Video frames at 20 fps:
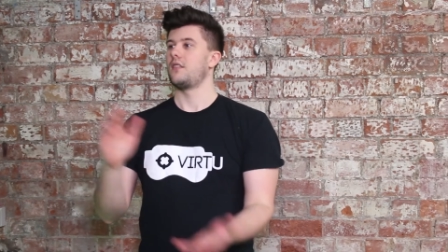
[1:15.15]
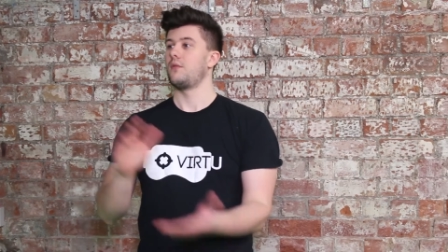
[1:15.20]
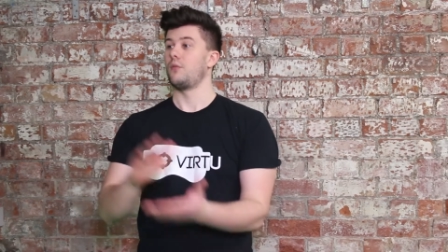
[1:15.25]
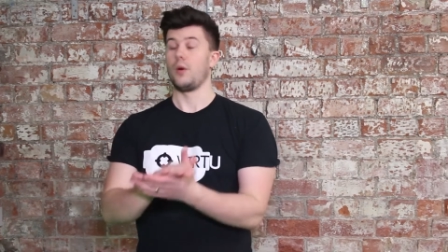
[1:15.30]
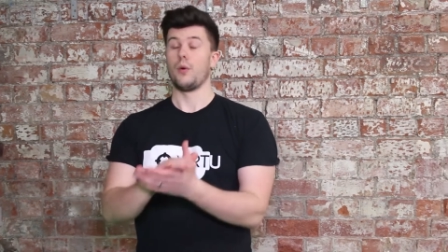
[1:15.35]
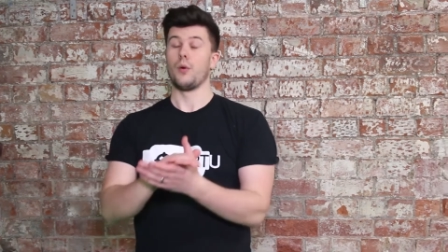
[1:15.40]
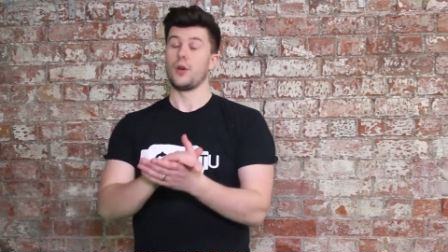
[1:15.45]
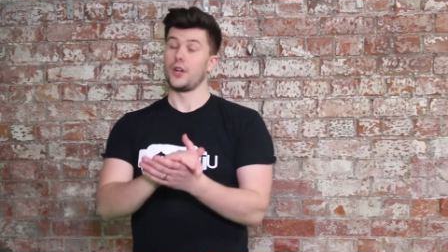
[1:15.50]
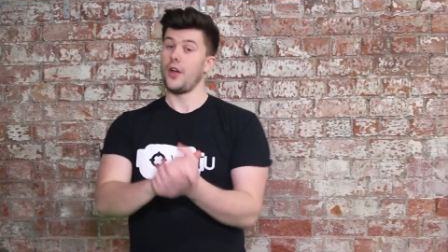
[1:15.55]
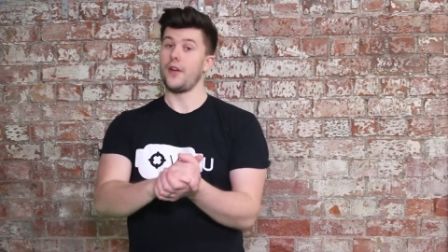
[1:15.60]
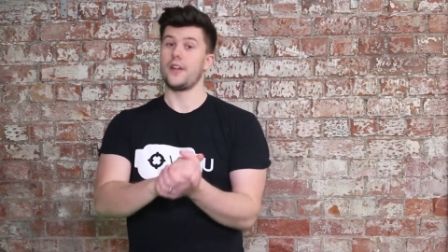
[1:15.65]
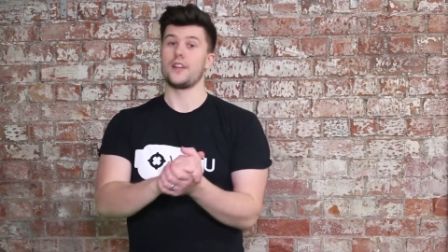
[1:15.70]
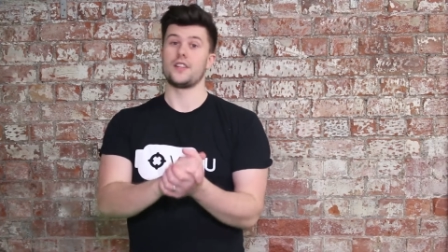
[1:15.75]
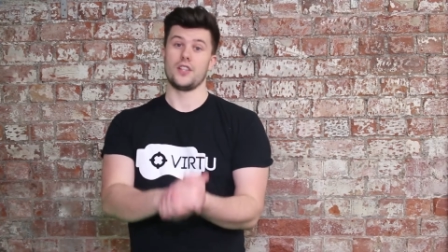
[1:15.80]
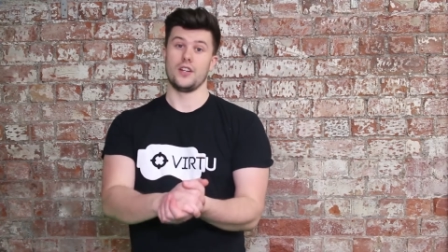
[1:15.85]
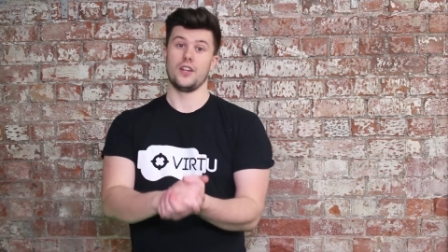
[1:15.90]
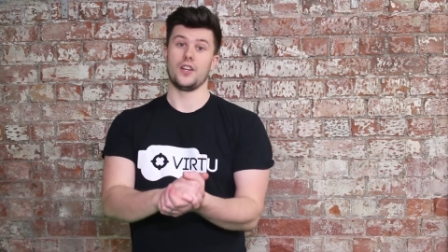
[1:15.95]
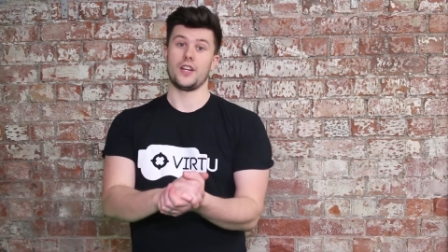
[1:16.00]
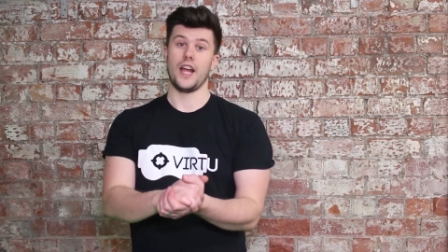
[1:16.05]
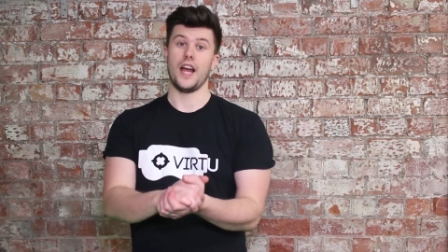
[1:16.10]
we were going
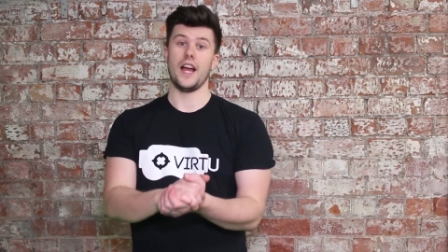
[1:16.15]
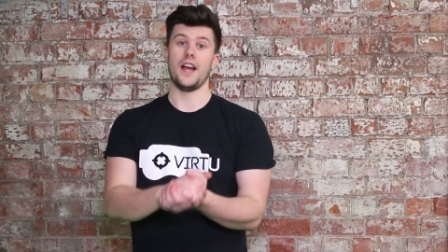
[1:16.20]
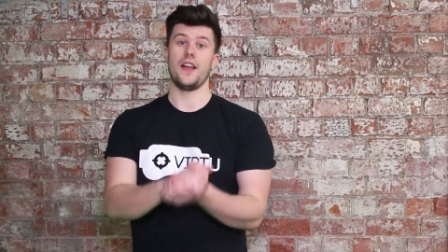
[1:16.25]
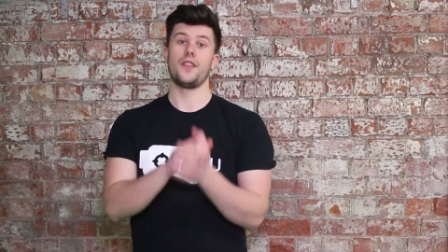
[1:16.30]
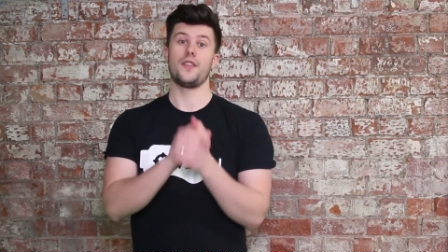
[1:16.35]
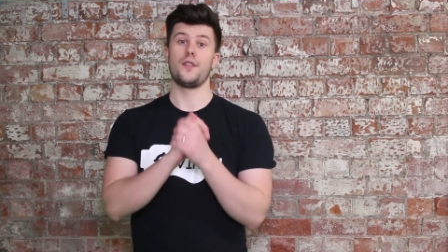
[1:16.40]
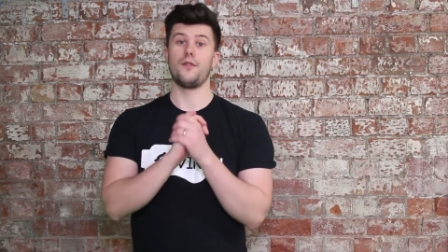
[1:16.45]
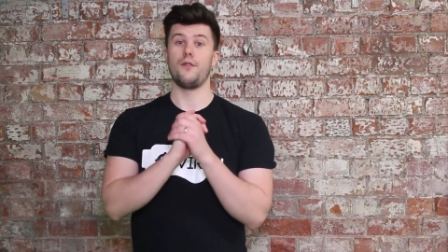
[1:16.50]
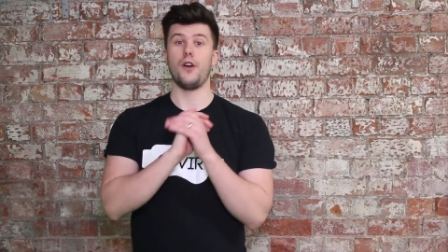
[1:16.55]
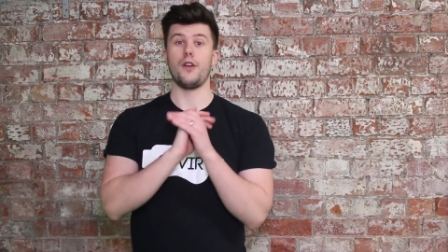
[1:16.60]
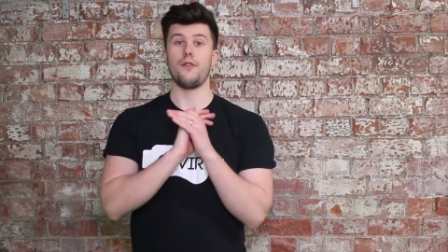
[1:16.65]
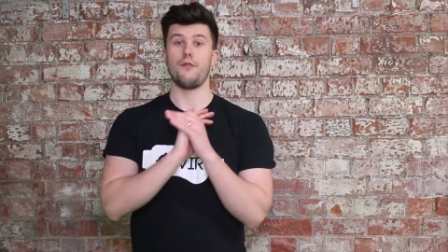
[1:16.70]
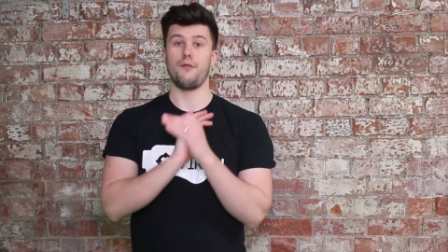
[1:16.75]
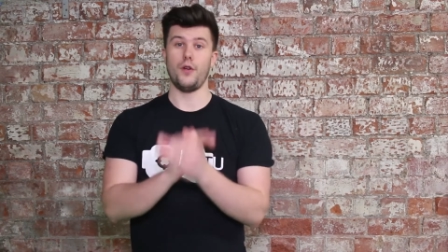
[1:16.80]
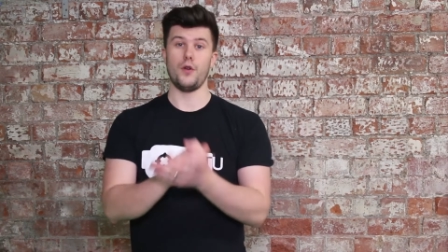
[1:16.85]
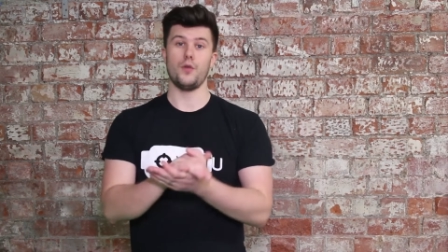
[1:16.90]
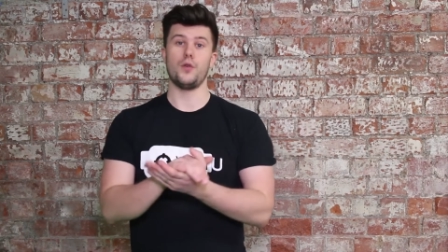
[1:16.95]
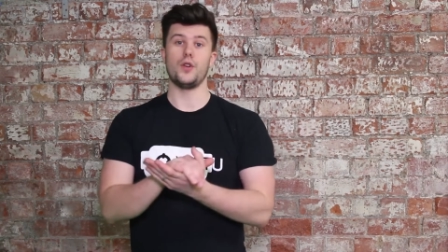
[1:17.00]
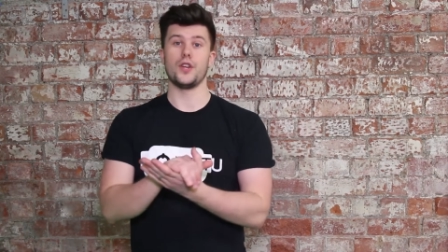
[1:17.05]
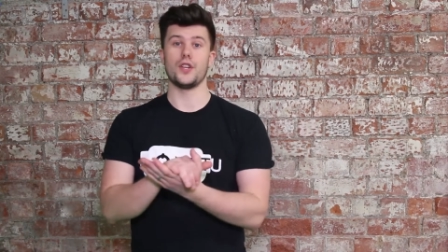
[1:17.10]
to look at the Vive
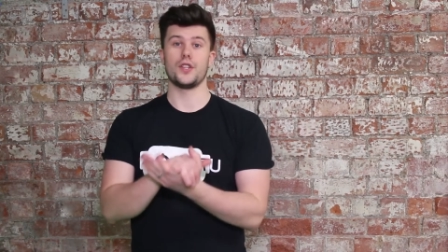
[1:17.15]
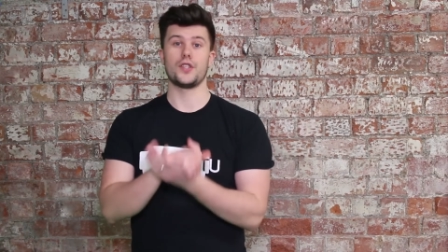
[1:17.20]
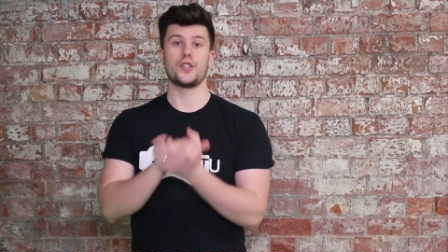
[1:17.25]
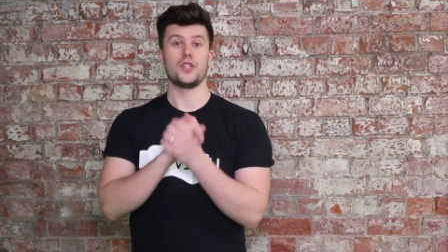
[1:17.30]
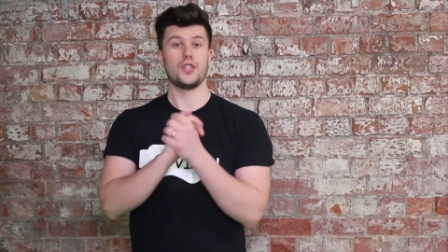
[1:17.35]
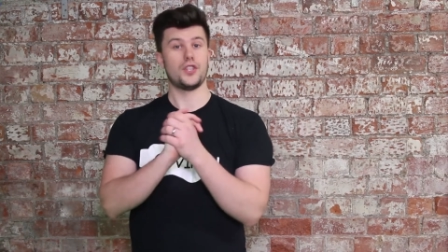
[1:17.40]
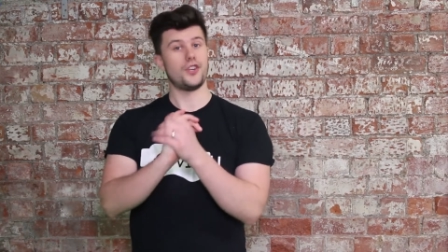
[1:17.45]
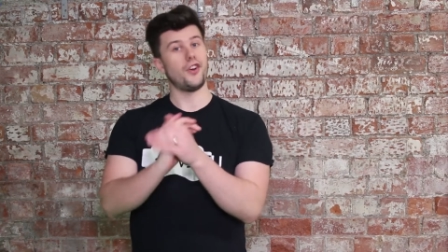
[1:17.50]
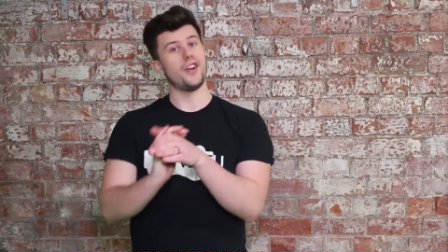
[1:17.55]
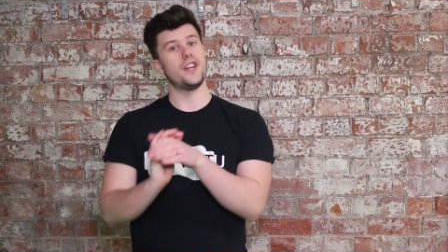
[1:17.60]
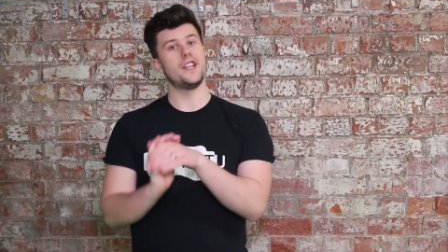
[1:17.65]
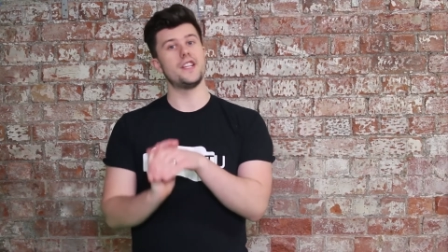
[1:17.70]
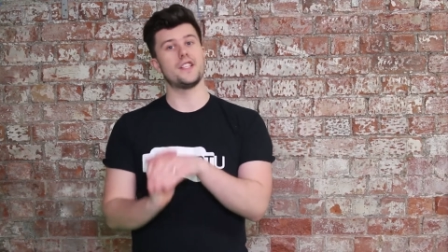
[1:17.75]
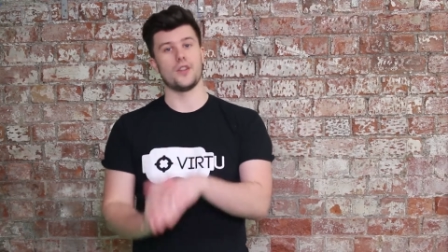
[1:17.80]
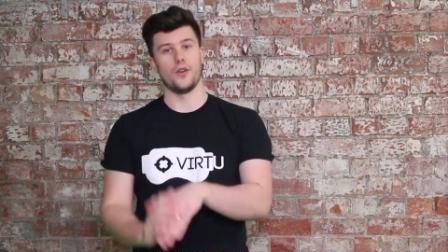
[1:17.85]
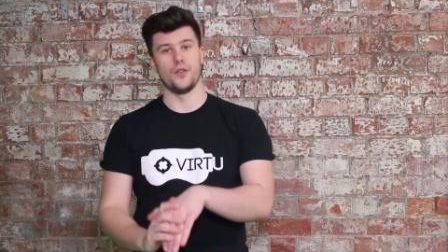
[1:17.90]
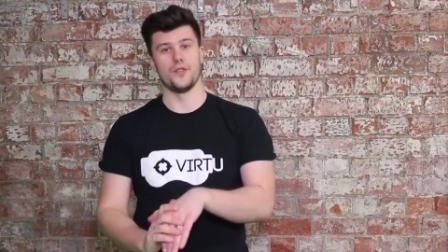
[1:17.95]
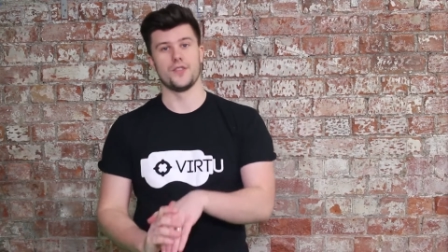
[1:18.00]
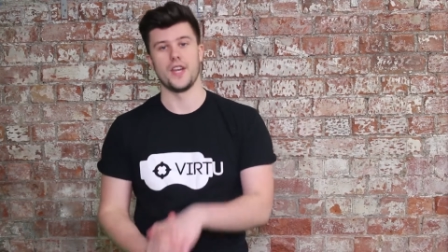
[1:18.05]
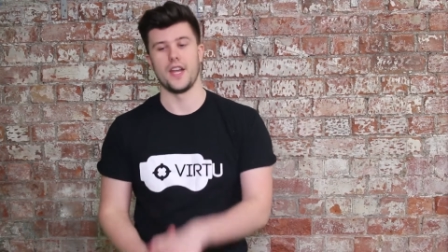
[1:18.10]
Focus Chinese
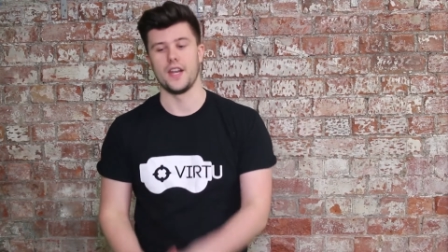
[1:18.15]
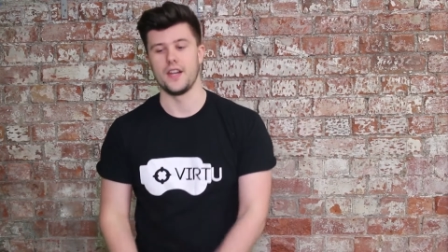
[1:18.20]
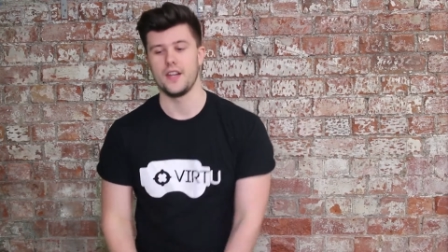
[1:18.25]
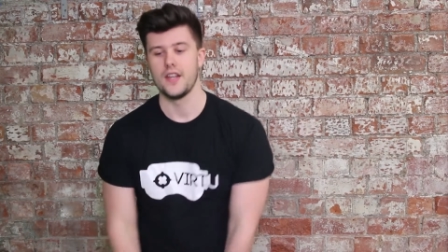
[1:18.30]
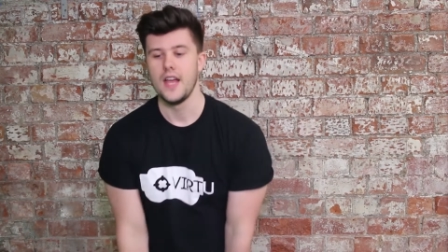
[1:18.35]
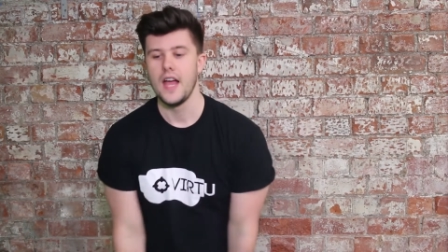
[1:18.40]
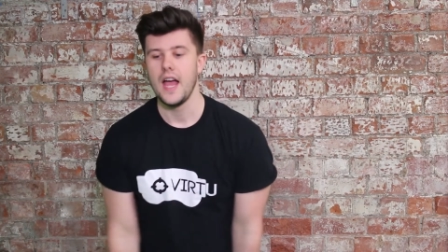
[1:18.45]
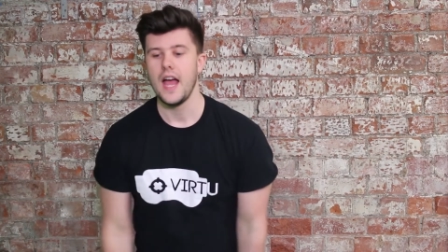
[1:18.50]
content.